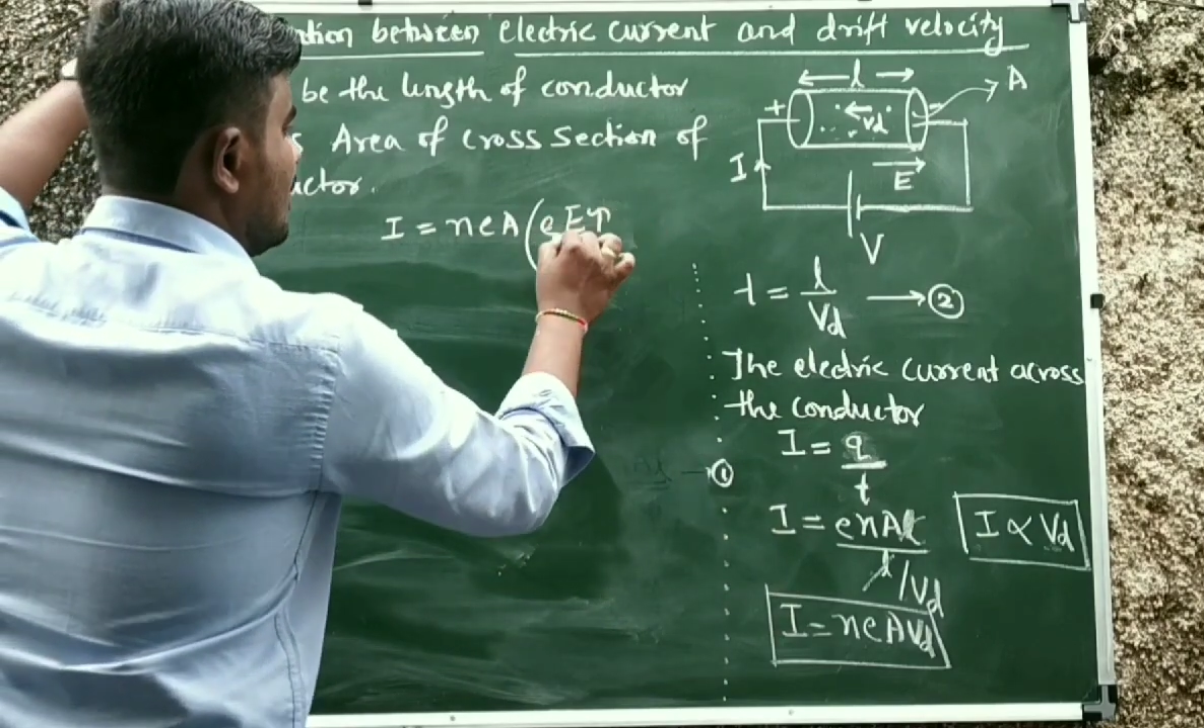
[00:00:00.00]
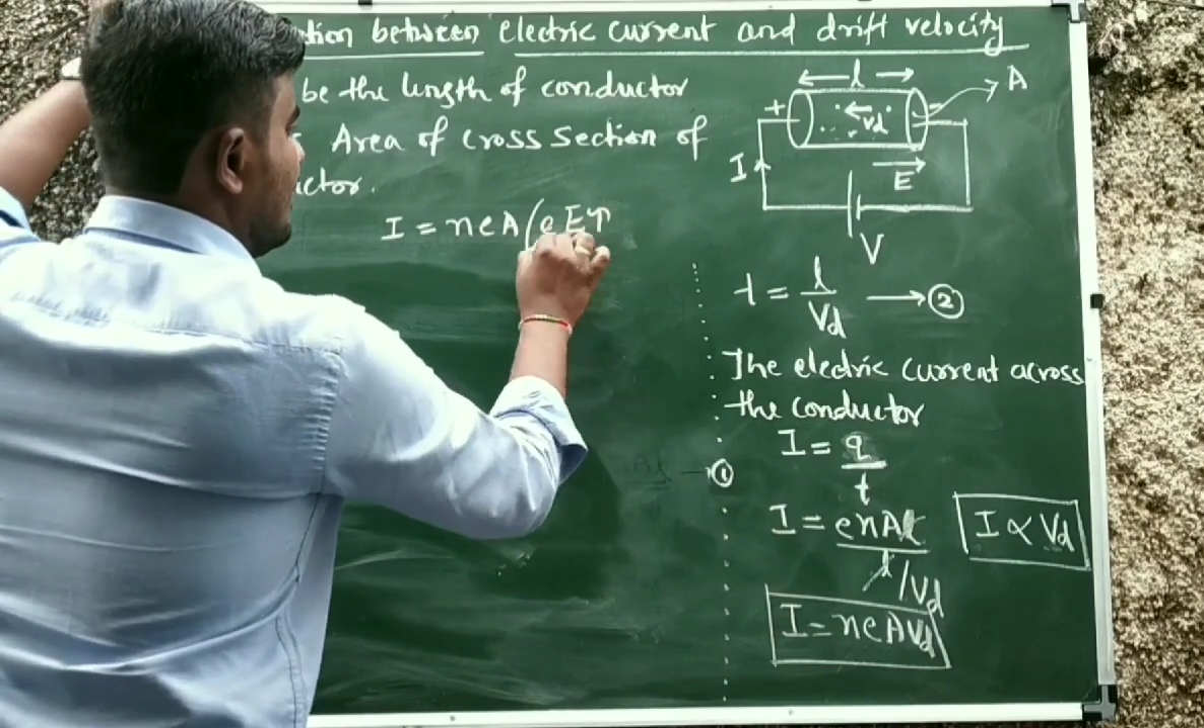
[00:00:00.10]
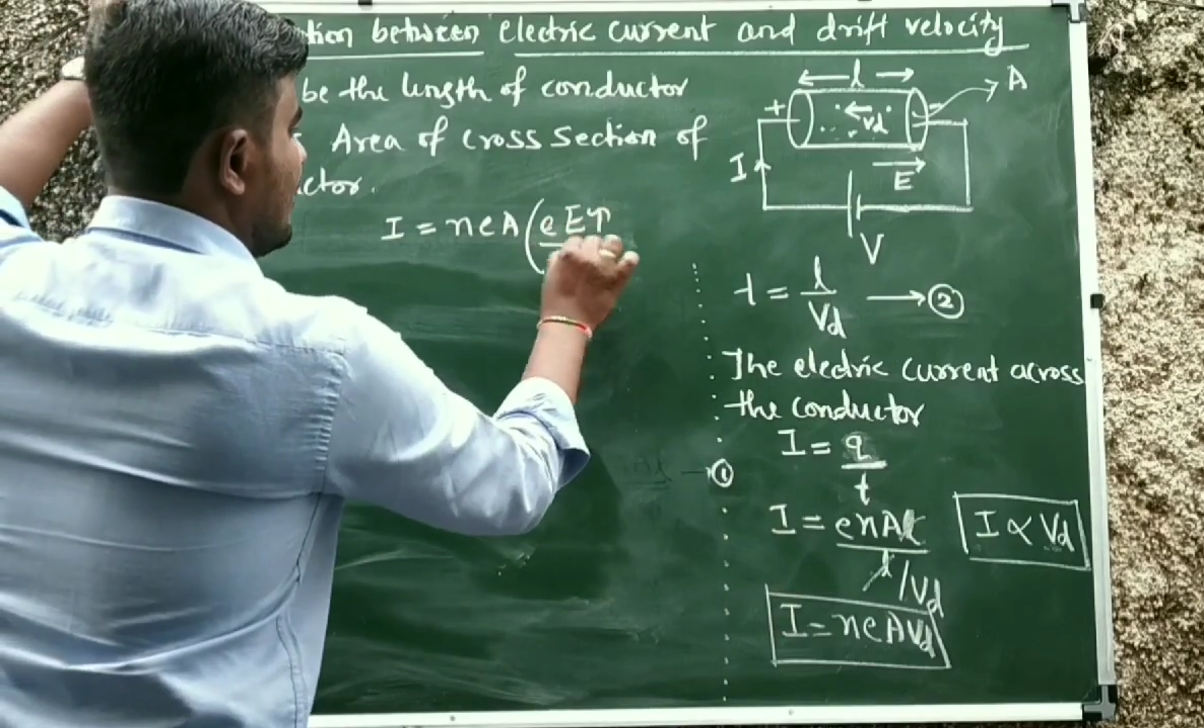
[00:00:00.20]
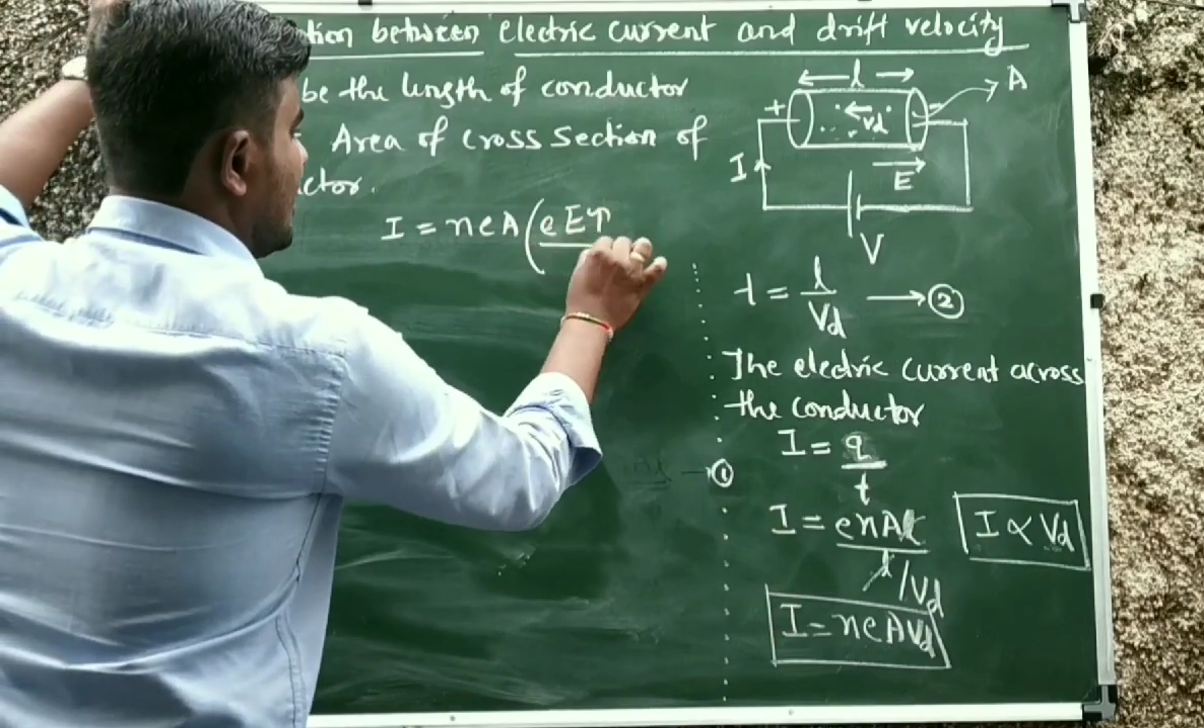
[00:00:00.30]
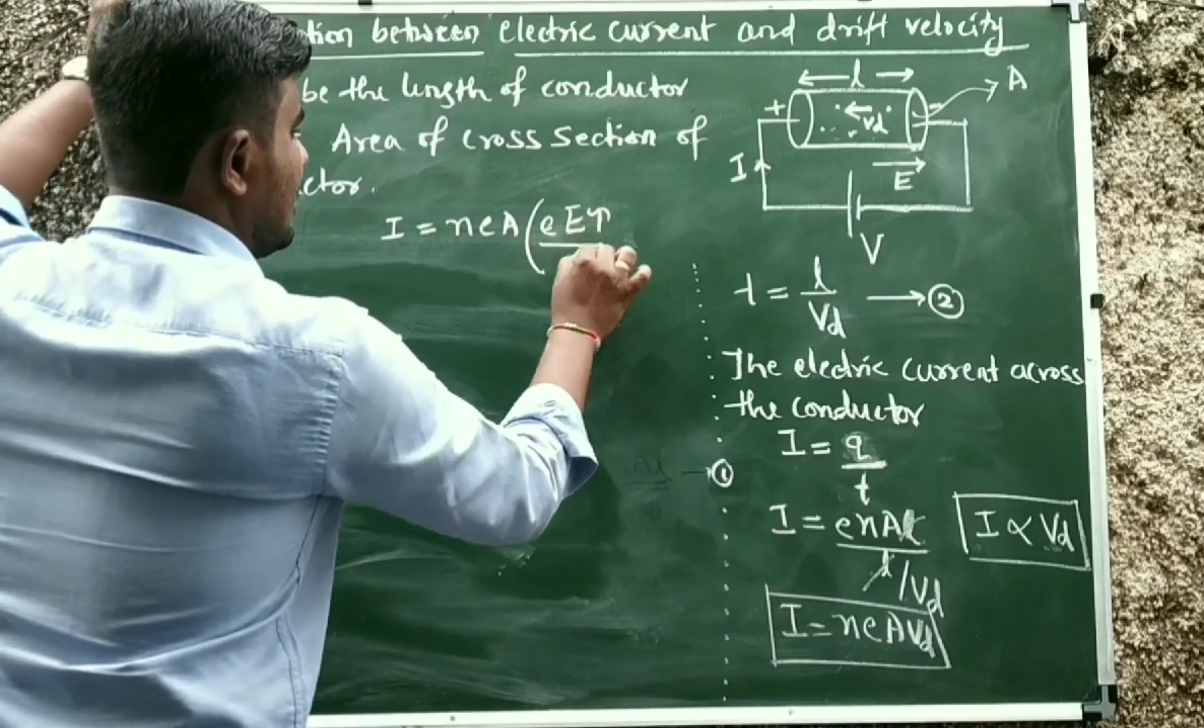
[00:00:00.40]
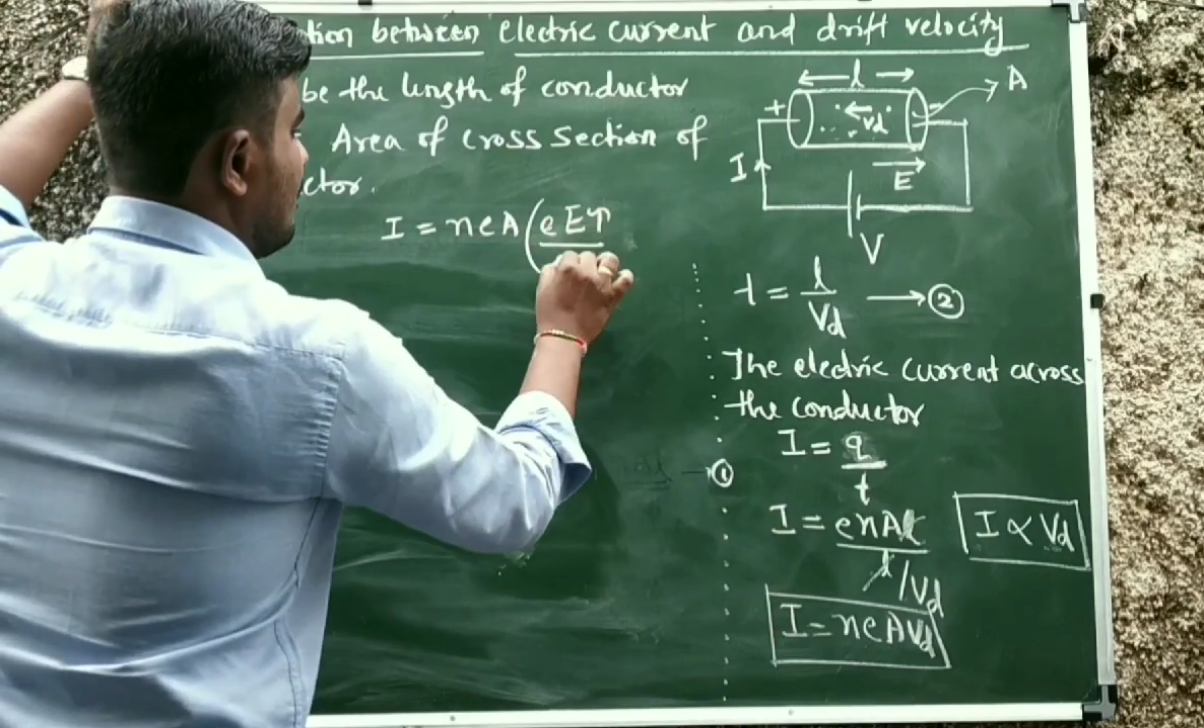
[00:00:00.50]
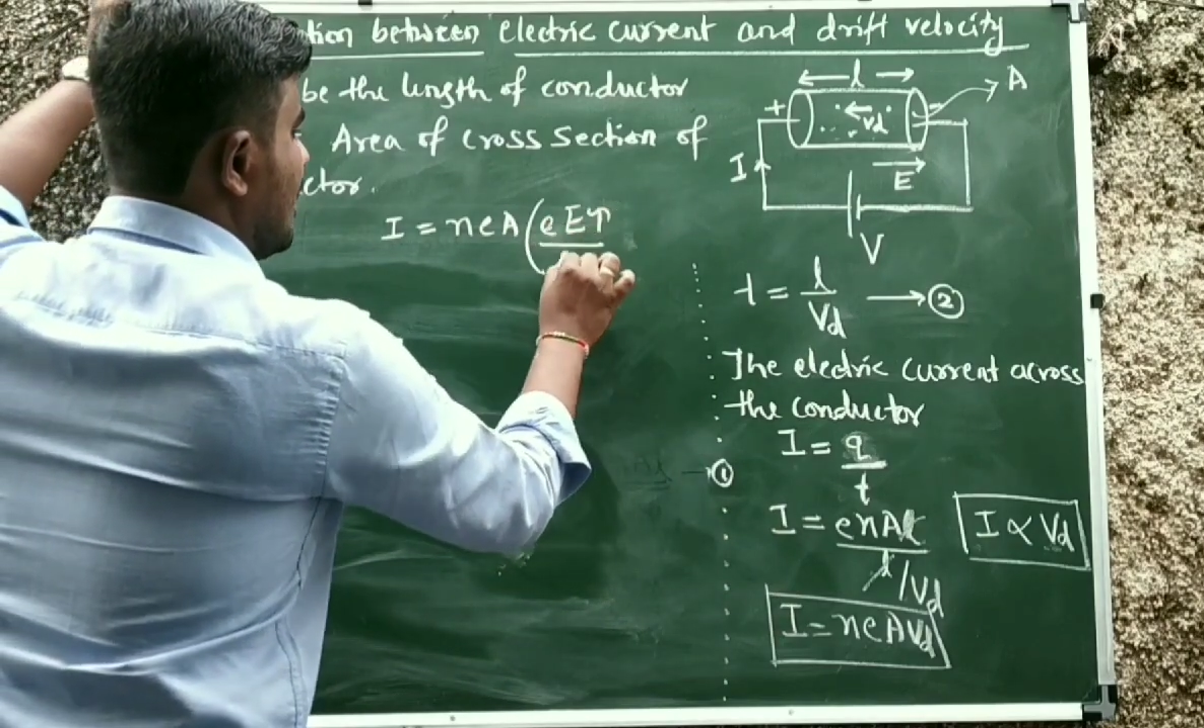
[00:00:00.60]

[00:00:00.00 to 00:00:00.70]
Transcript: divided